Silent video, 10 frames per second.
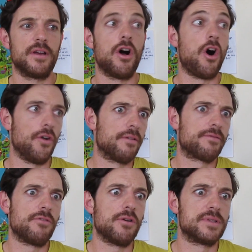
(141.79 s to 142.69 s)

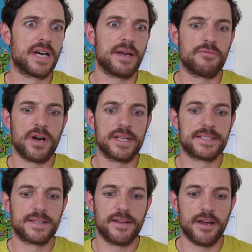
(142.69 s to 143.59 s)
on-off-road type
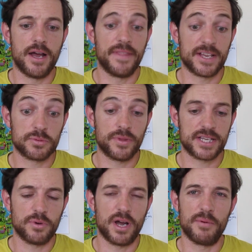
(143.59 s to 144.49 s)
rides, and
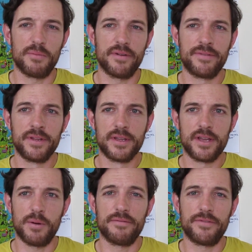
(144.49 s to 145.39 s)
that's what I went with.
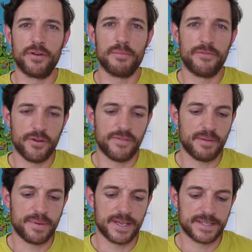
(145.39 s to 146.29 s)
I went for
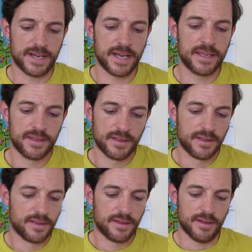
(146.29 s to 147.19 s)
35 psi
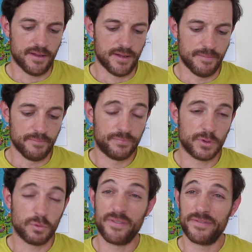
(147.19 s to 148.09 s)

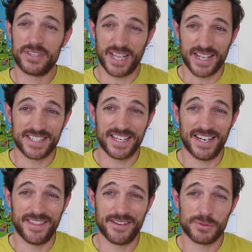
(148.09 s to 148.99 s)
with stand sealant
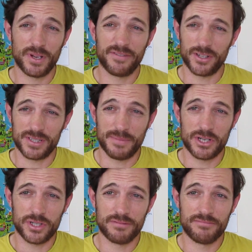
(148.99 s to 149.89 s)
in there as well. I forgot to
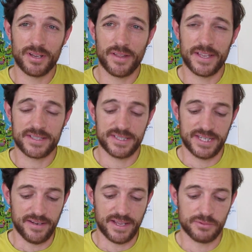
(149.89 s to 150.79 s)
mention that's the
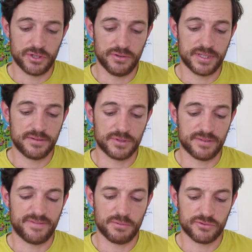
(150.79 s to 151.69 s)
sealant that I was using, which I
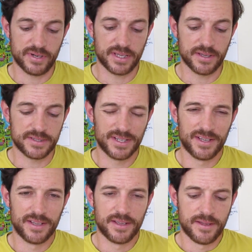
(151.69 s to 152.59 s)
found was really good.
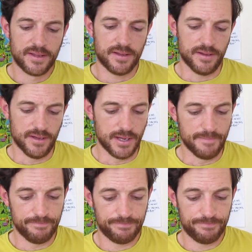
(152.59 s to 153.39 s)
Yeah,